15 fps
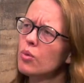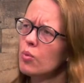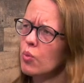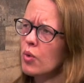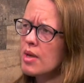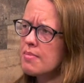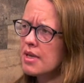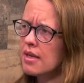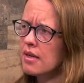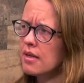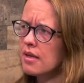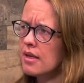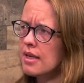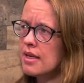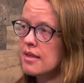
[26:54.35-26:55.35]

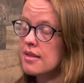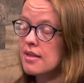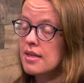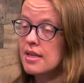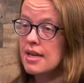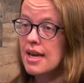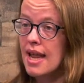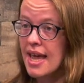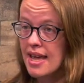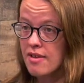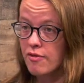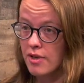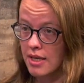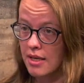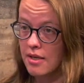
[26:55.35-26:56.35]
women in the
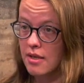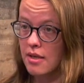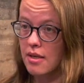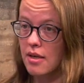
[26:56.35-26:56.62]
Navy,